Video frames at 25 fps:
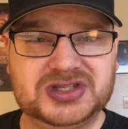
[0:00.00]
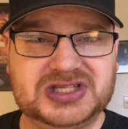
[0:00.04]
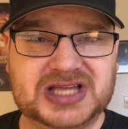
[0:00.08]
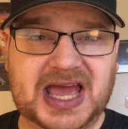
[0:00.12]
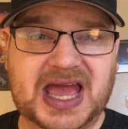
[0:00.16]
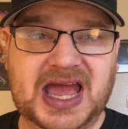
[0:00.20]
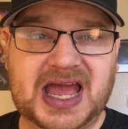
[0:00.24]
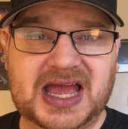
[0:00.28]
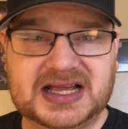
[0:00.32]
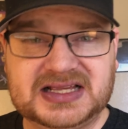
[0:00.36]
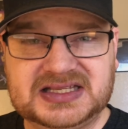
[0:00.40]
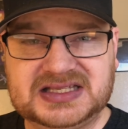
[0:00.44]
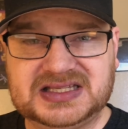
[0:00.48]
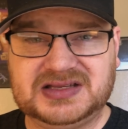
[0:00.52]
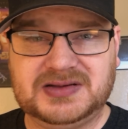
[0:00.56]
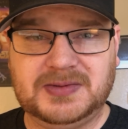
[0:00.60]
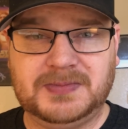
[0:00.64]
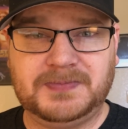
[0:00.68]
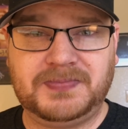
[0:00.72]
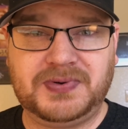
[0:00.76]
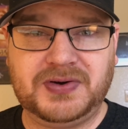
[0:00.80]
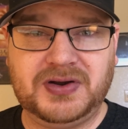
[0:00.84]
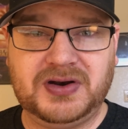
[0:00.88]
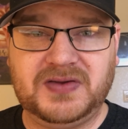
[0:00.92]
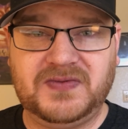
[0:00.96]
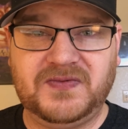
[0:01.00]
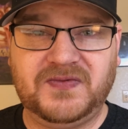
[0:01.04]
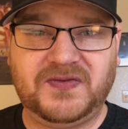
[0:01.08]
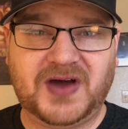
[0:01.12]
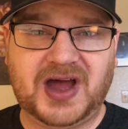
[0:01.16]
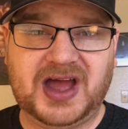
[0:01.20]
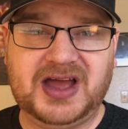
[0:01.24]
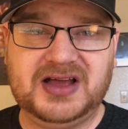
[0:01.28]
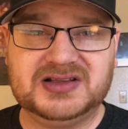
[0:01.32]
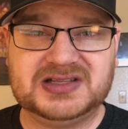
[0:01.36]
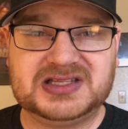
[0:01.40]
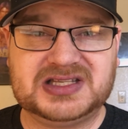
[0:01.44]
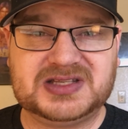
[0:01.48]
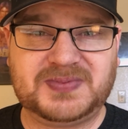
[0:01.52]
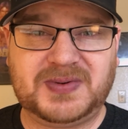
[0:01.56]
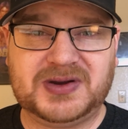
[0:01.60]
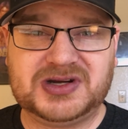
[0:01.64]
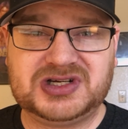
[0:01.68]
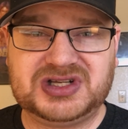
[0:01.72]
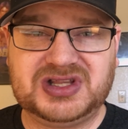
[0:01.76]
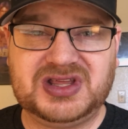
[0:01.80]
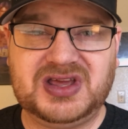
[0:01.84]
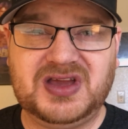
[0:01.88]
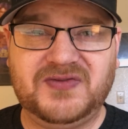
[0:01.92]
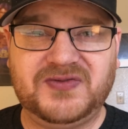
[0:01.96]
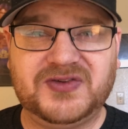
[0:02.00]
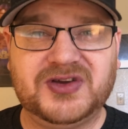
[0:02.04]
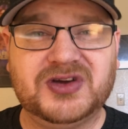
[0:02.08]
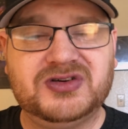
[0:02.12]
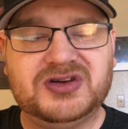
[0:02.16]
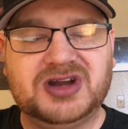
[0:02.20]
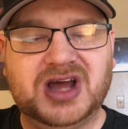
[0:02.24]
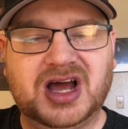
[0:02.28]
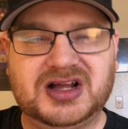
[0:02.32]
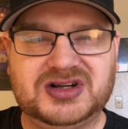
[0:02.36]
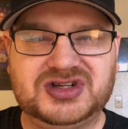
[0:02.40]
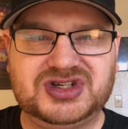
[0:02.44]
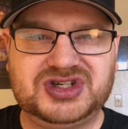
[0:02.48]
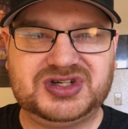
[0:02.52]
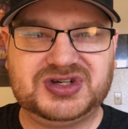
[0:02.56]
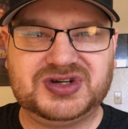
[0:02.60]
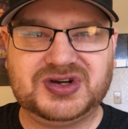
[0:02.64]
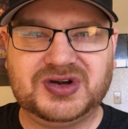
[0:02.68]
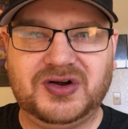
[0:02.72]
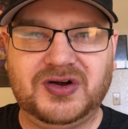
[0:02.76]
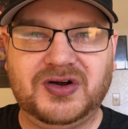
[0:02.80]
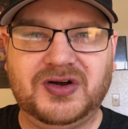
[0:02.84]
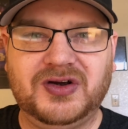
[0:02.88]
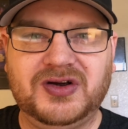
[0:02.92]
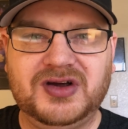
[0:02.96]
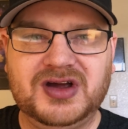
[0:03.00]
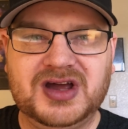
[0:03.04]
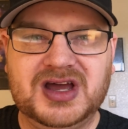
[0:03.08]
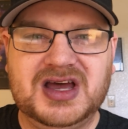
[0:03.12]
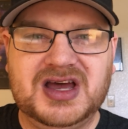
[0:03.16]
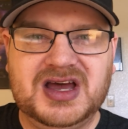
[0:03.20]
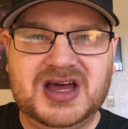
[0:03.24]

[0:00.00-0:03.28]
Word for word: tags to put in files, especially if you're not sure